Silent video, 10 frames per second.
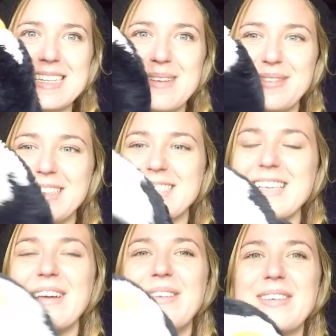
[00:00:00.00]
slivers.
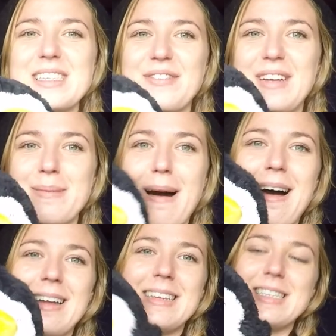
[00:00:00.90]
We went to Phillip
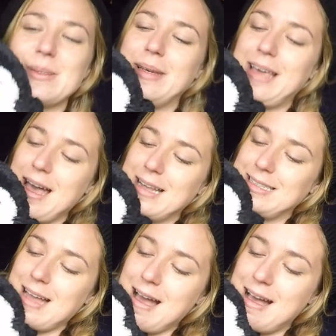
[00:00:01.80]
Island this
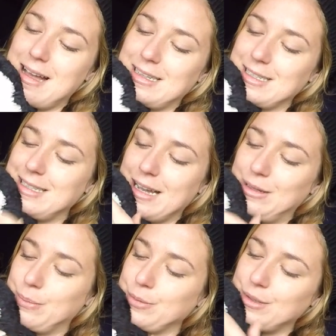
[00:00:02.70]
weekend and
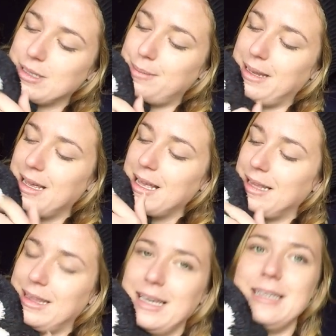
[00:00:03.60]
Daniel brought me
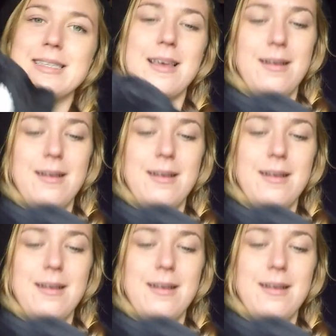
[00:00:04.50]
these